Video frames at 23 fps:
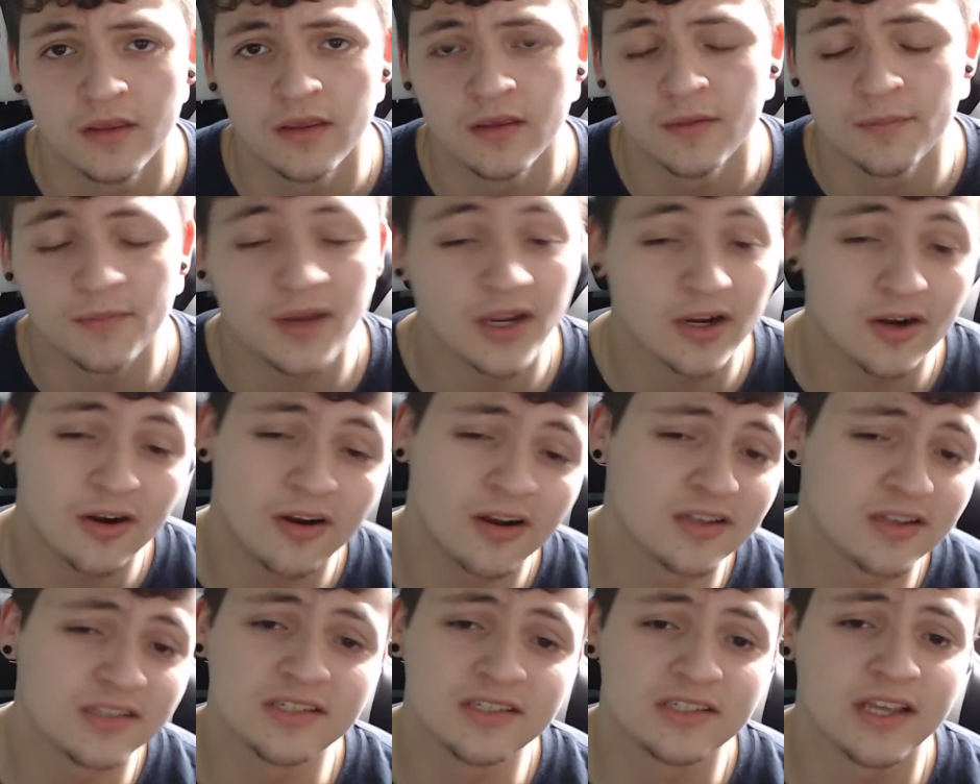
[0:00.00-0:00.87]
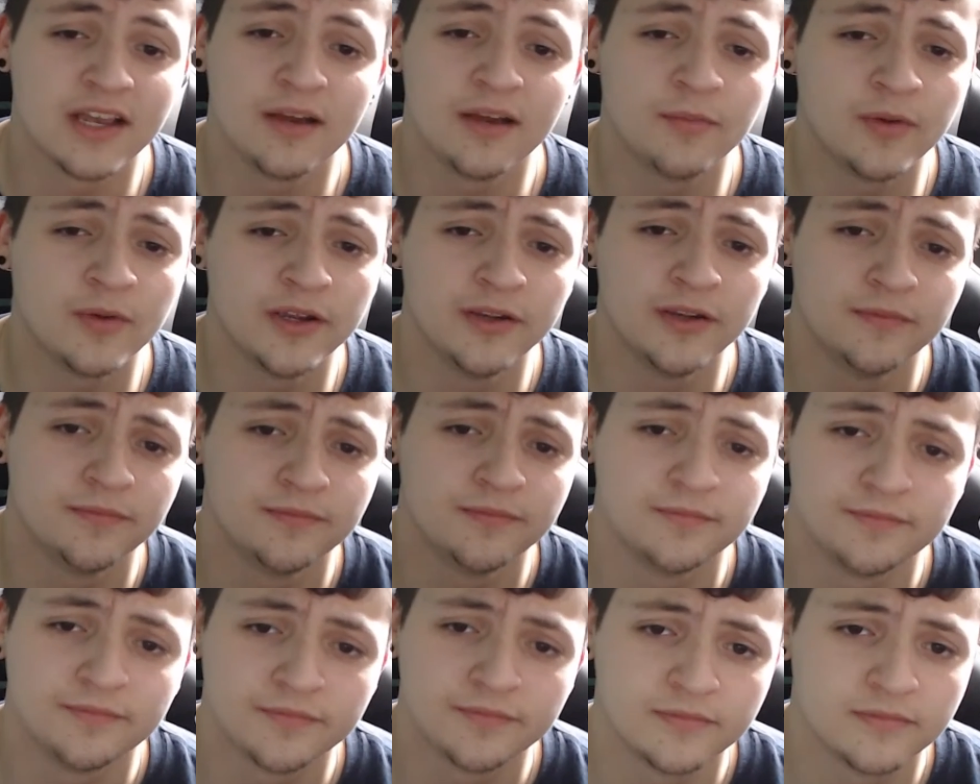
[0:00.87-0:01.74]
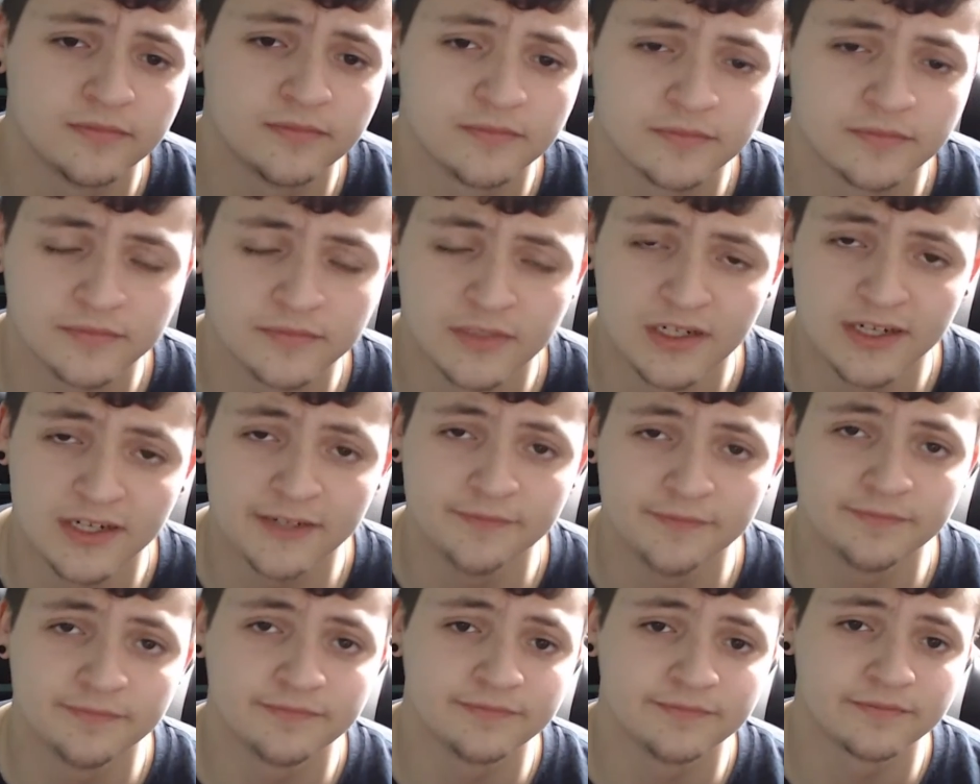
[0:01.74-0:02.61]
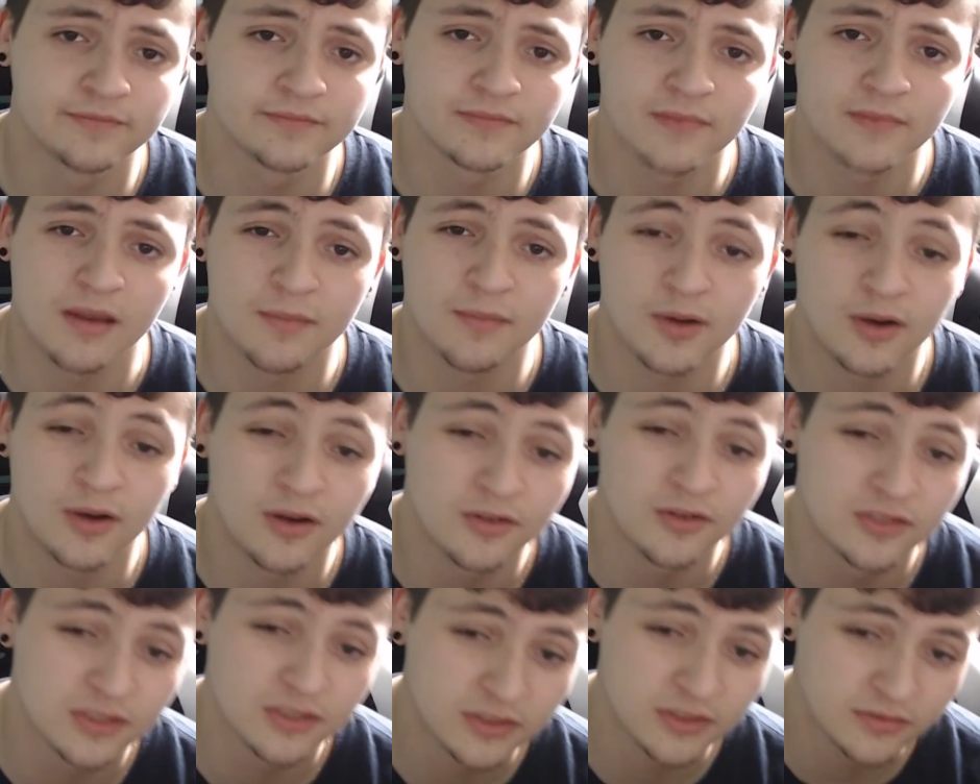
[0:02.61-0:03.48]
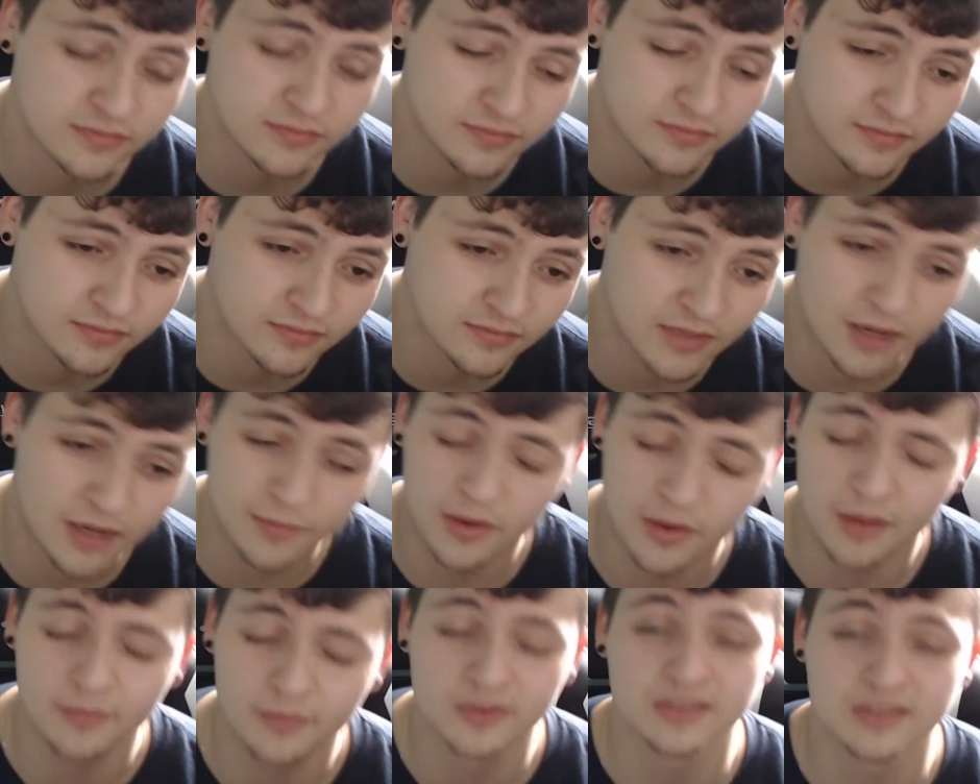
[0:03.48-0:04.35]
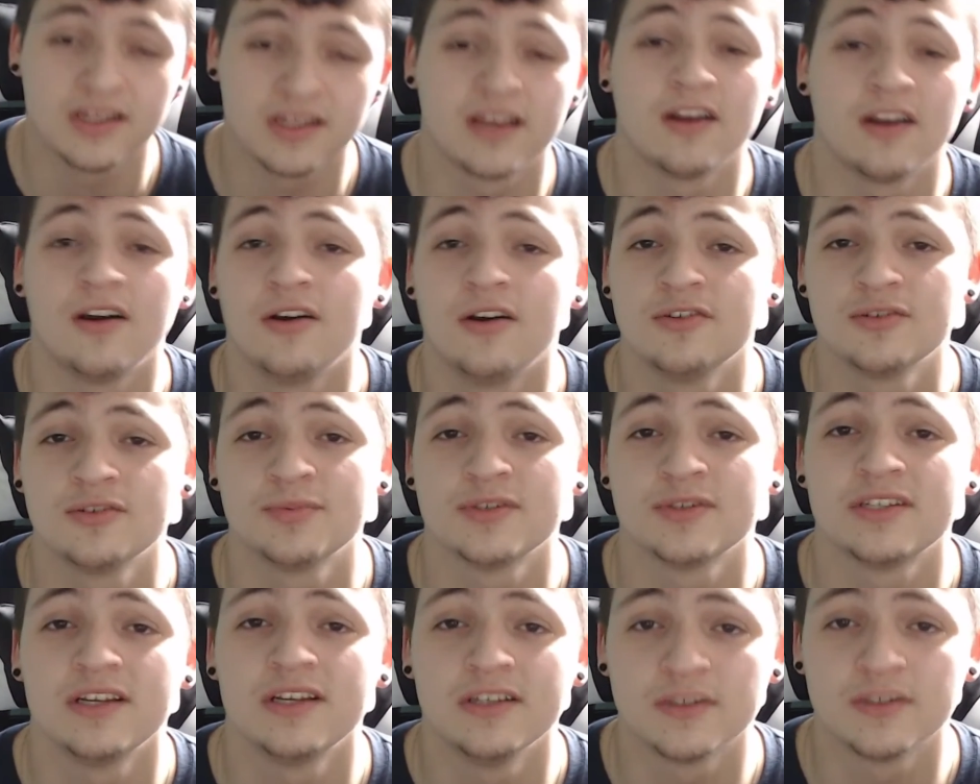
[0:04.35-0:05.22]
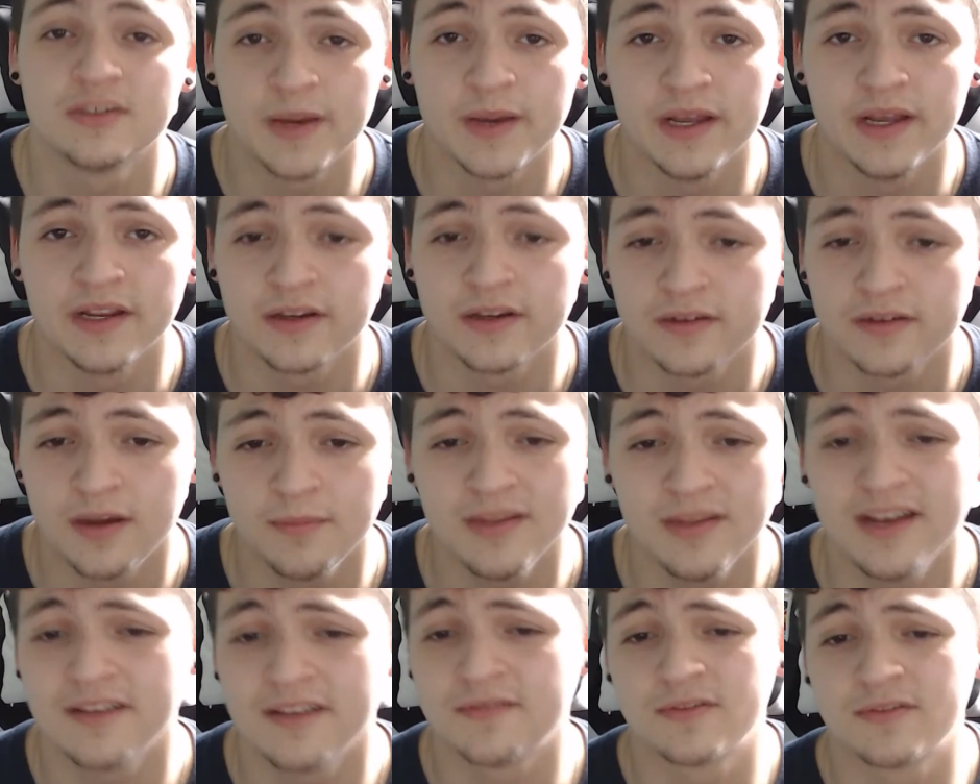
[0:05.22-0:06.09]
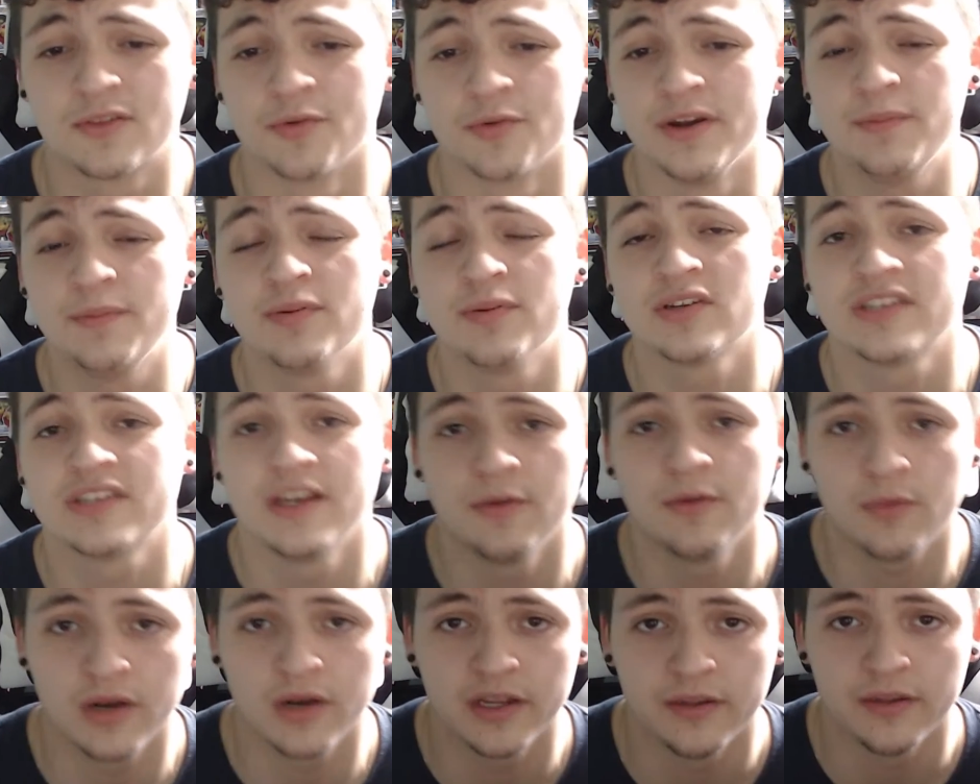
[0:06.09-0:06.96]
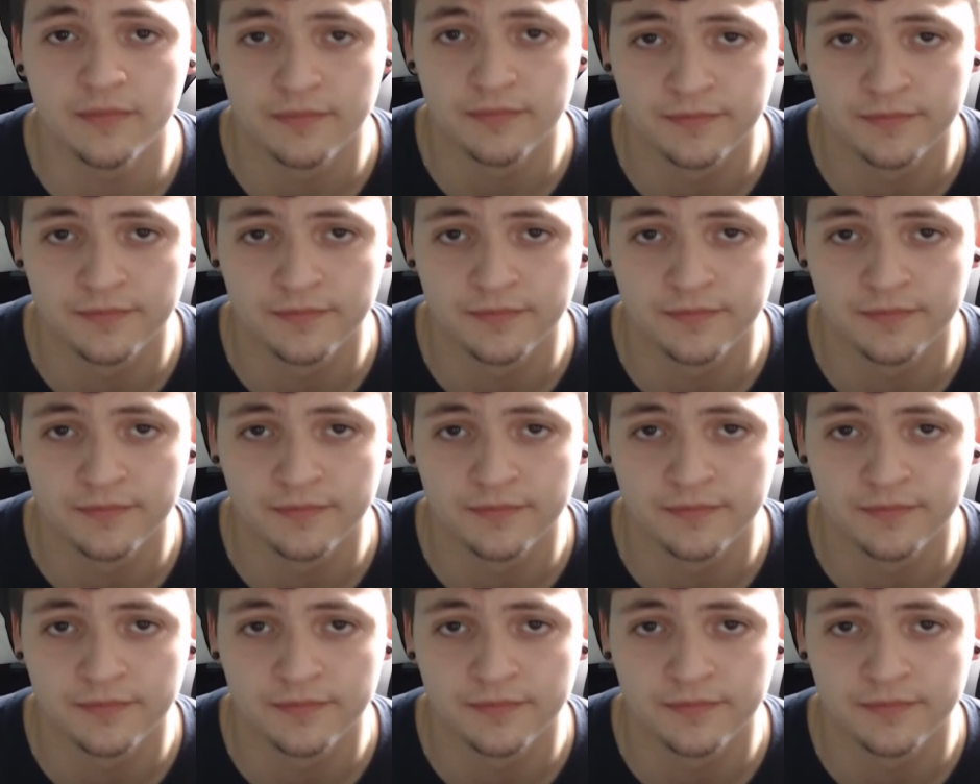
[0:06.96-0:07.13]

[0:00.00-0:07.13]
My car doesn't say I'm white. All right? I'm almost like 100% Hispanic. I'm like 3% white.